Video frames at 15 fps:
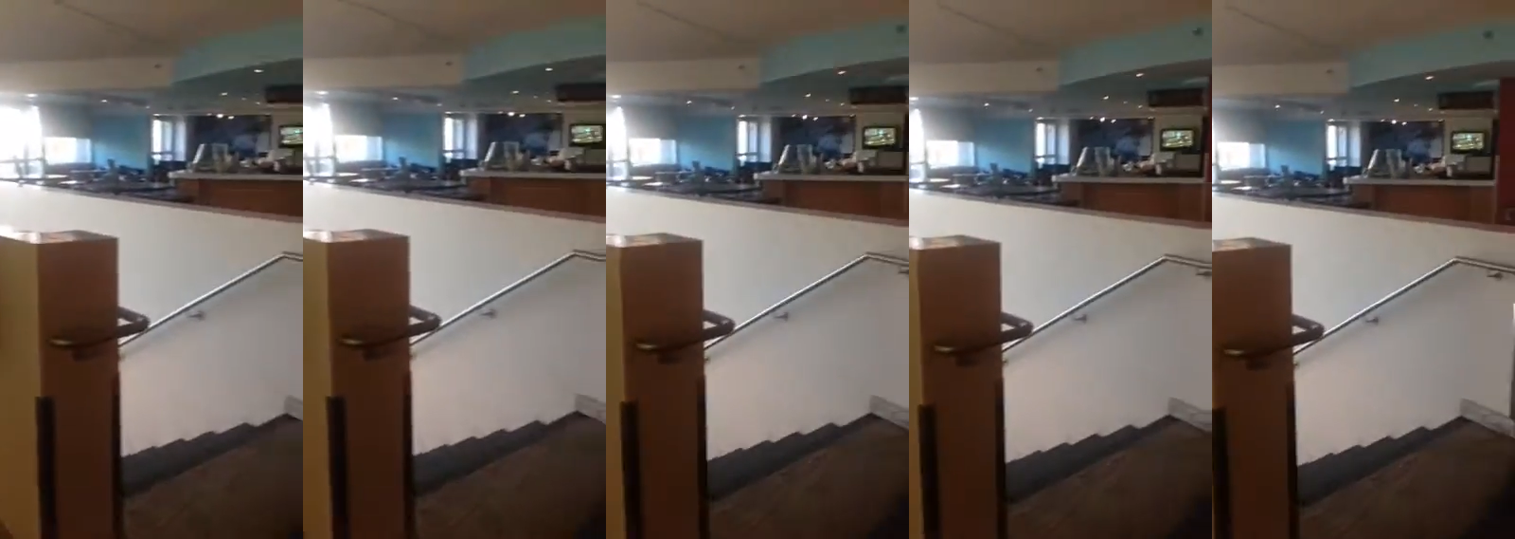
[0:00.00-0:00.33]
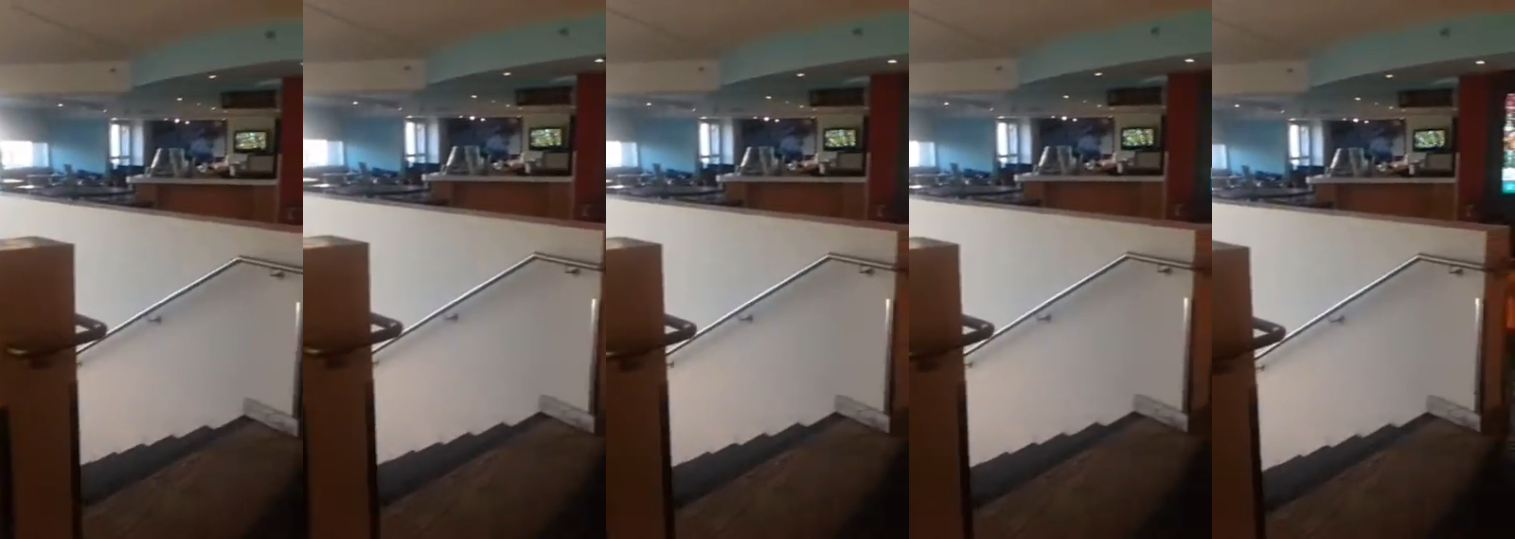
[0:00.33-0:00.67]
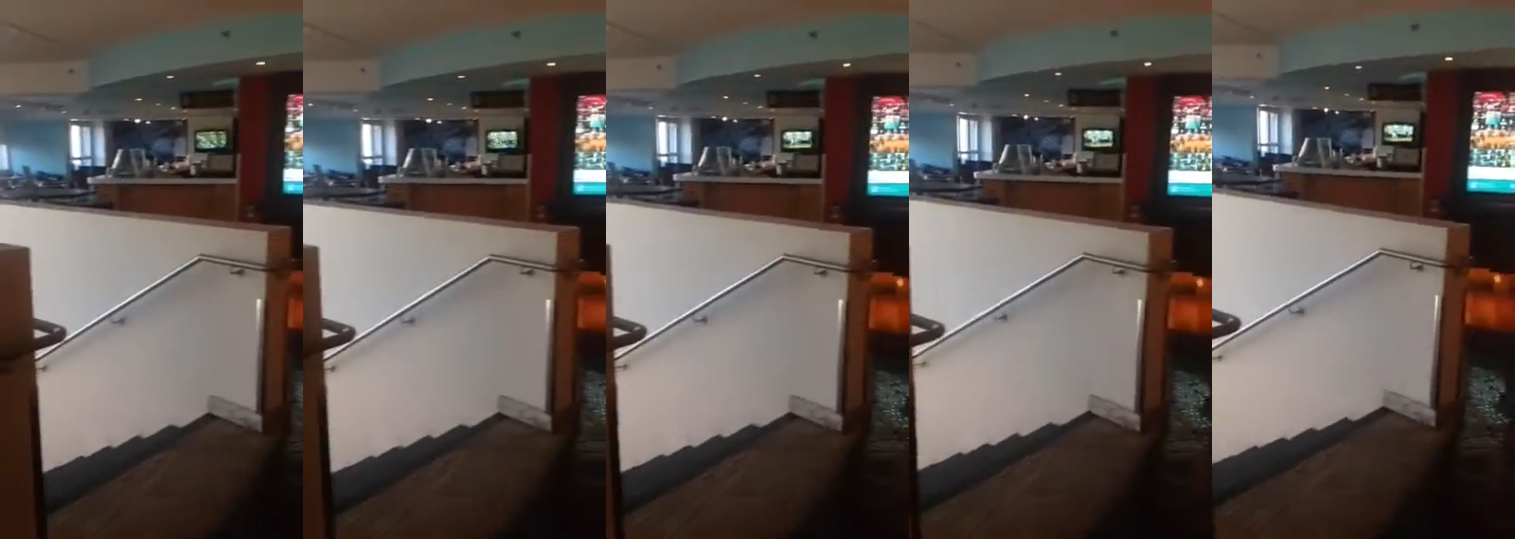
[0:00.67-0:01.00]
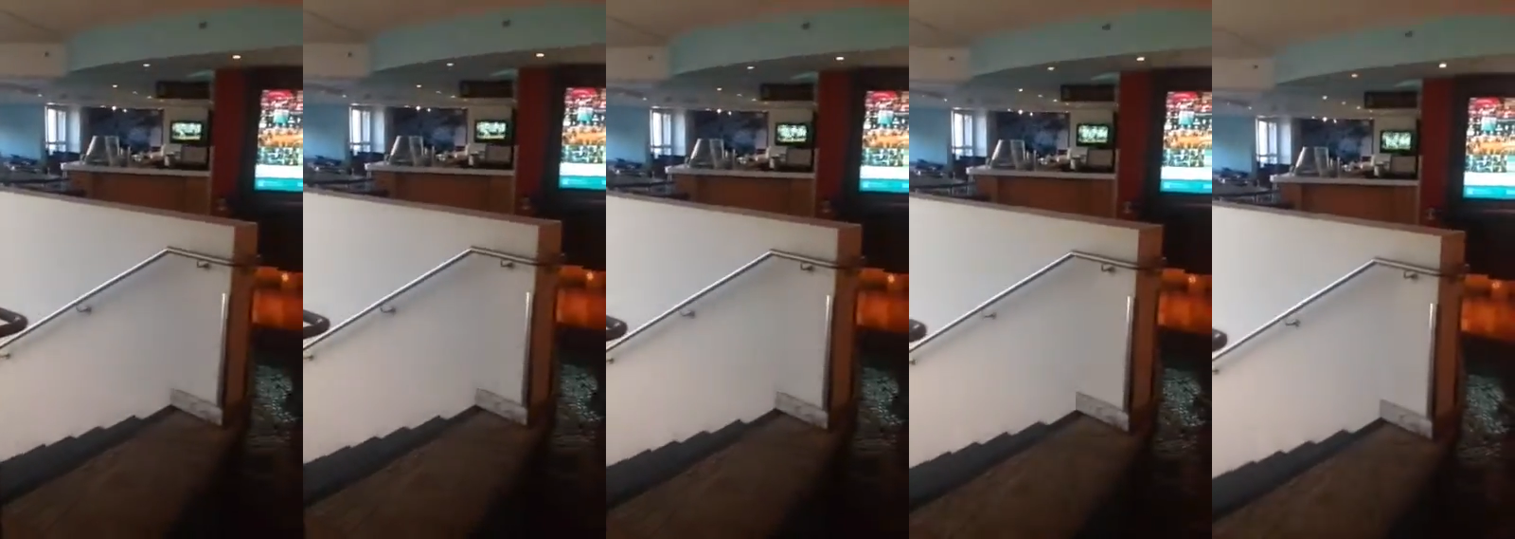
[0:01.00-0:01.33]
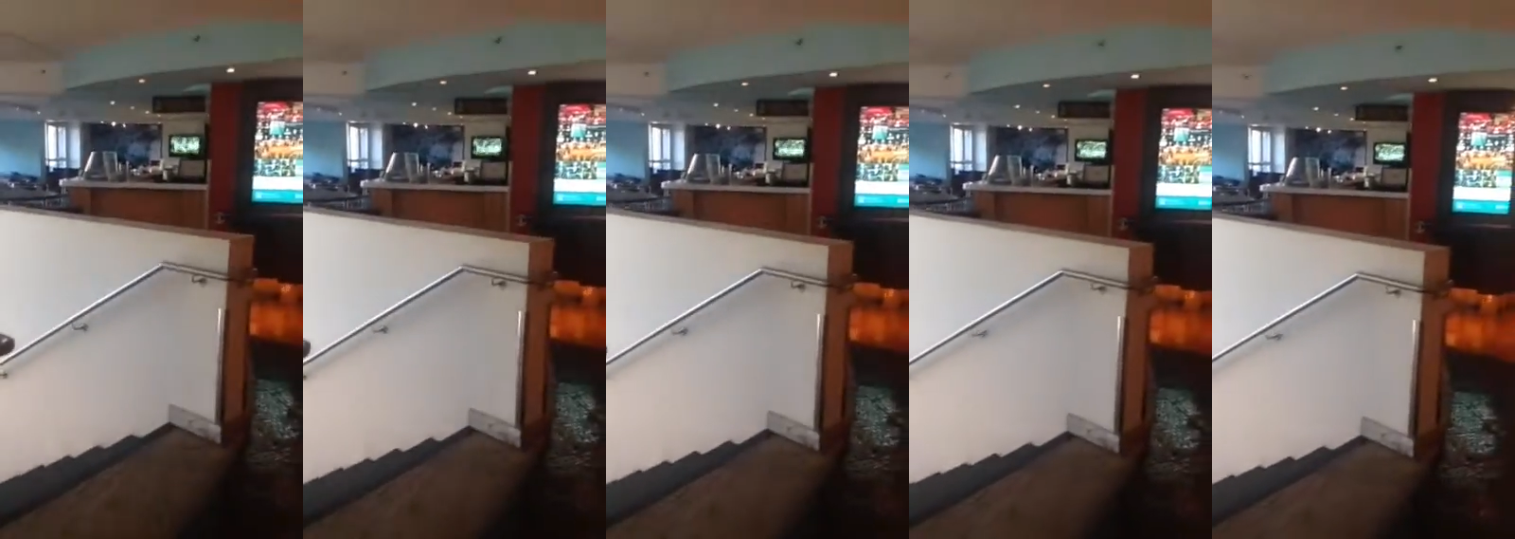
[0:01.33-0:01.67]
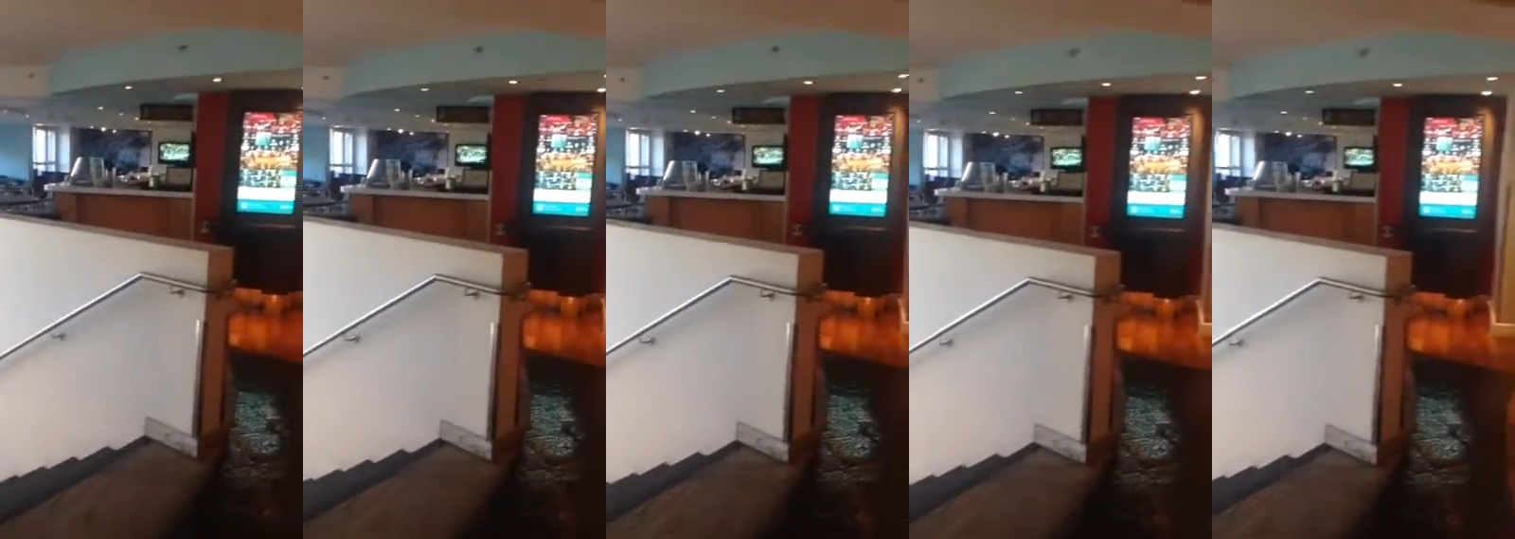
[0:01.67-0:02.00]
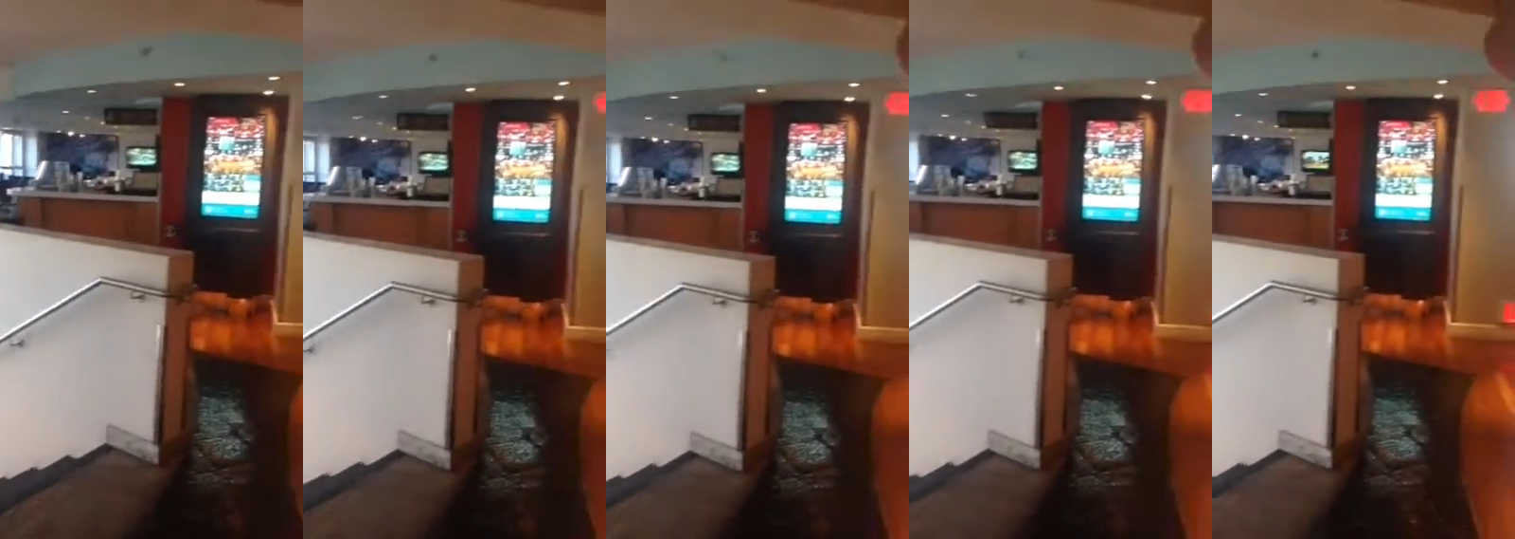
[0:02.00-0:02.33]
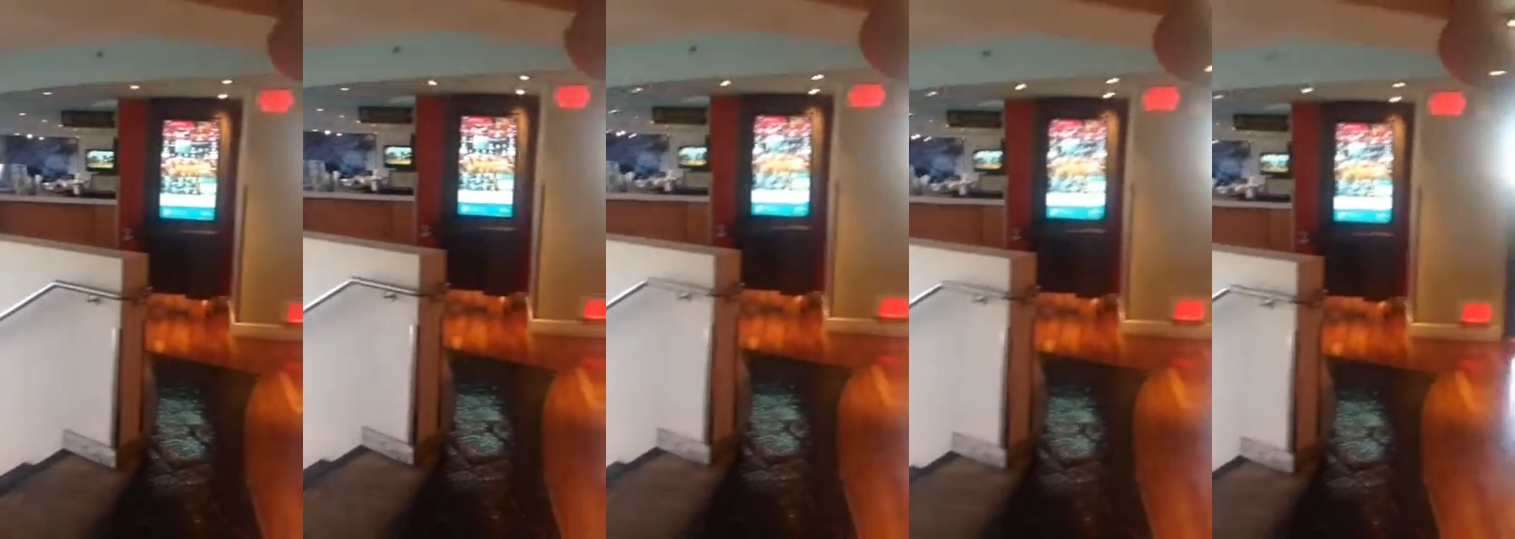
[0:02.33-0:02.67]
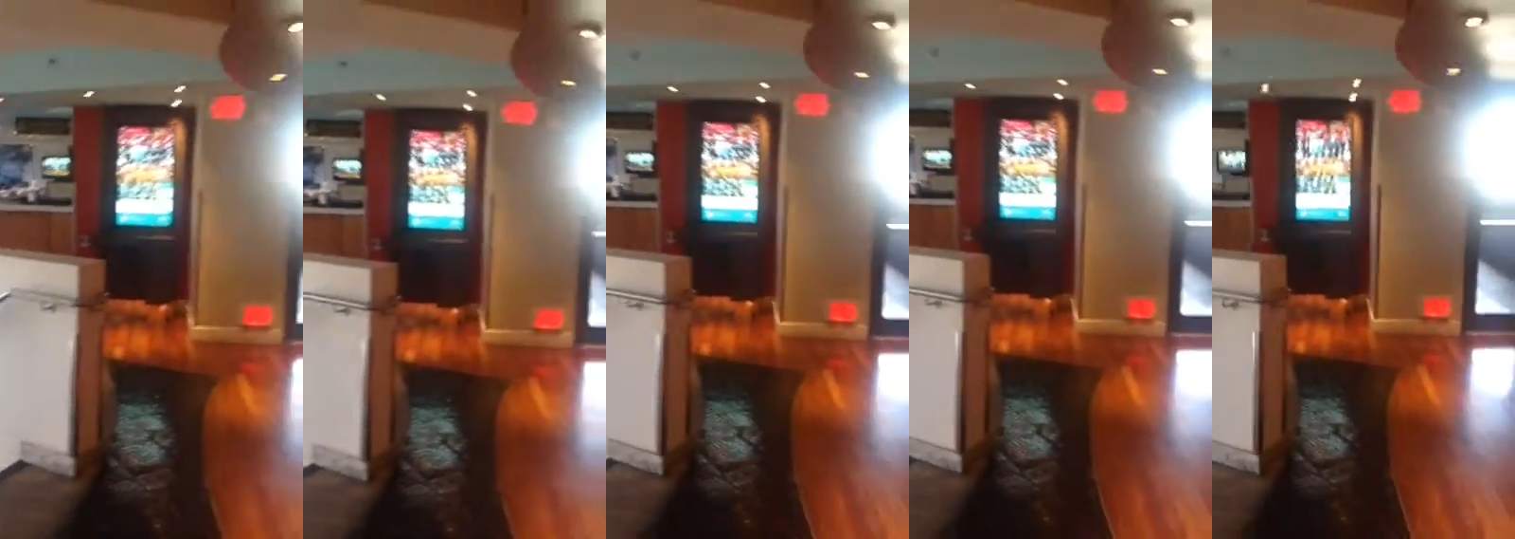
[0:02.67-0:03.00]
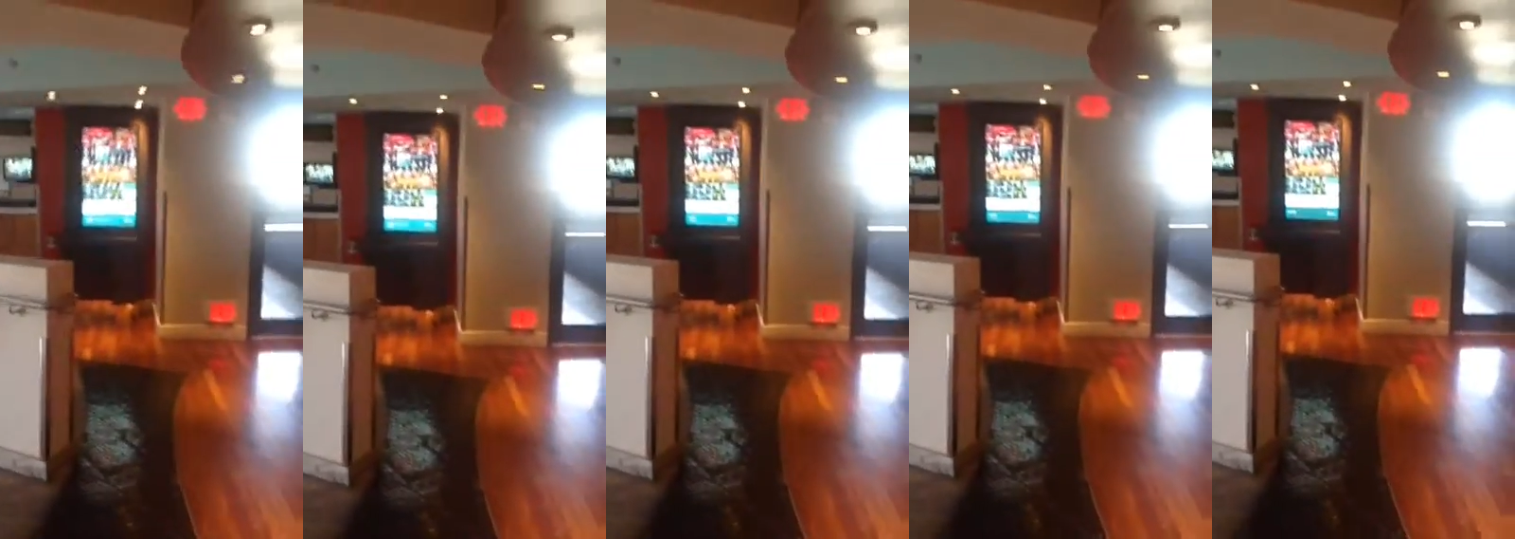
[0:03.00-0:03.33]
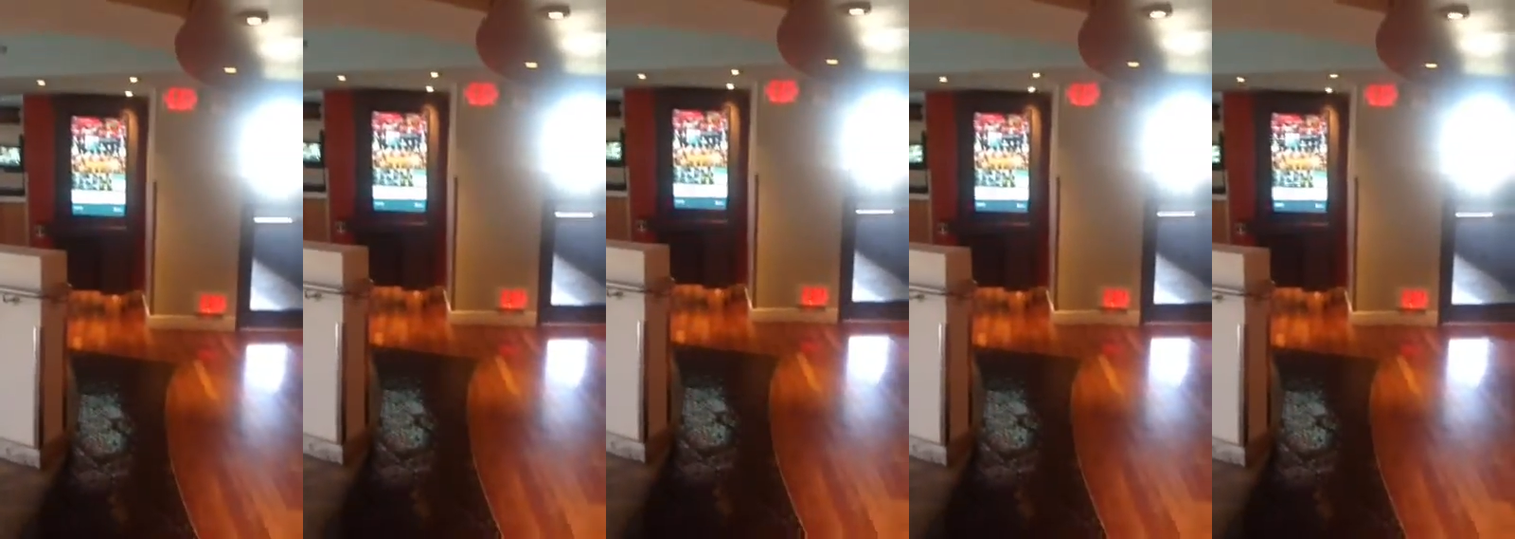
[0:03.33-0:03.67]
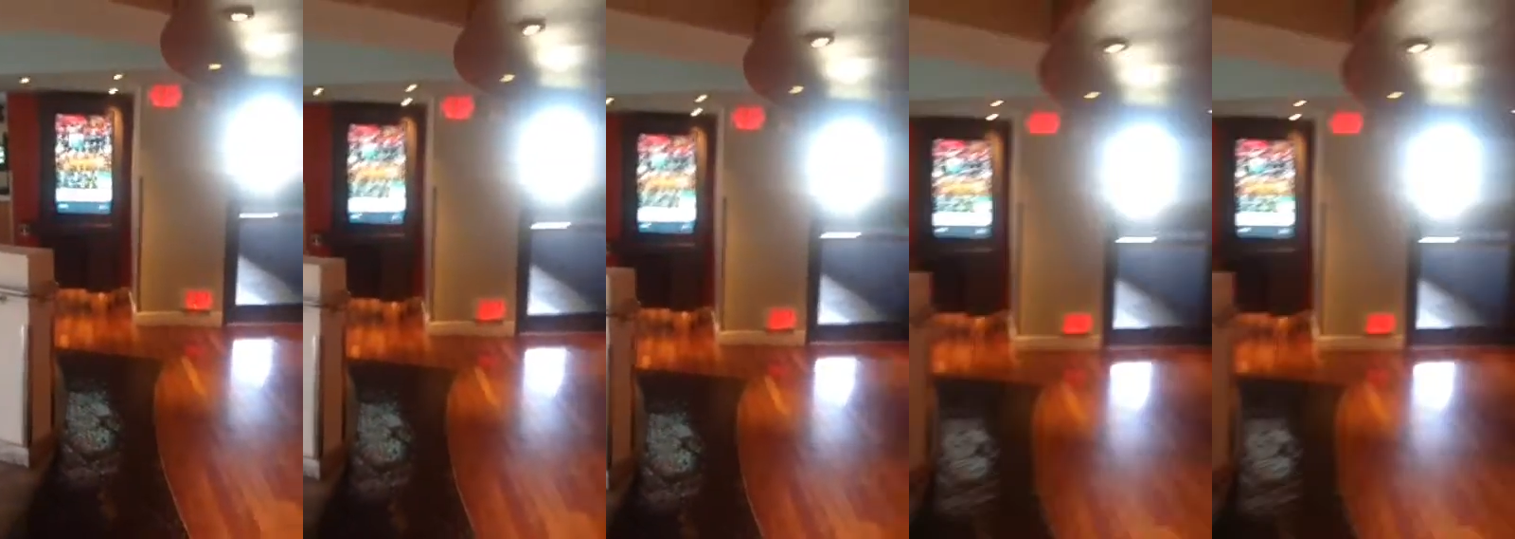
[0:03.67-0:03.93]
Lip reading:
No face is visible, so there are no lips to read.